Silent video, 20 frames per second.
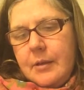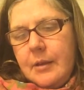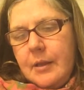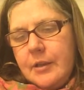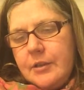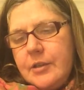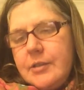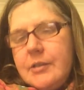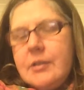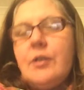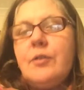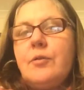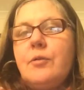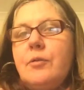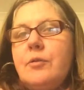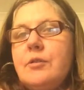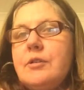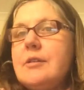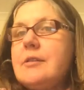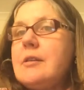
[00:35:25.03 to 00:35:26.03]
They're just so
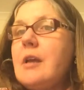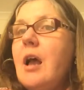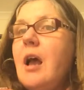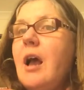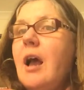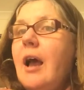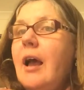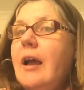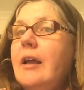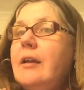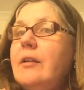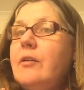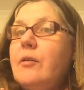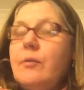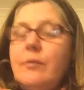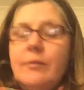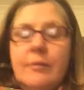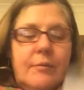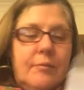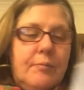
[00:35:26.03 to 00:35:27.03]
gorgeous. And
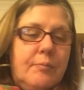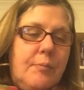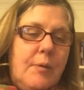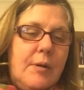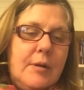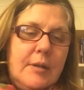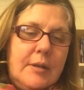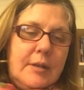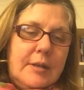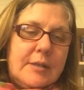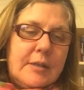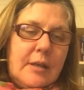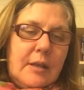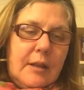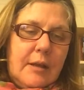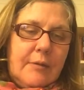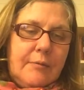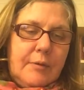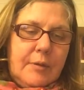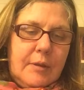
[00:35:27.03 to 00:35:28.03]
one of the things I
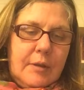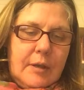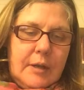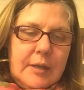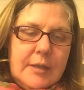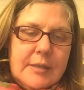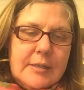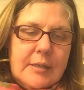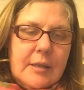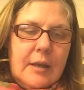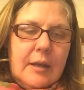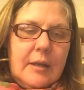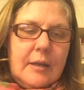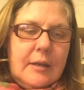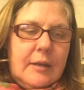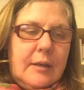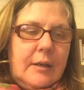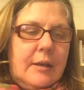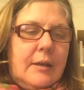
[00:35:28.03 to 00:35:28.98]
love with it is like,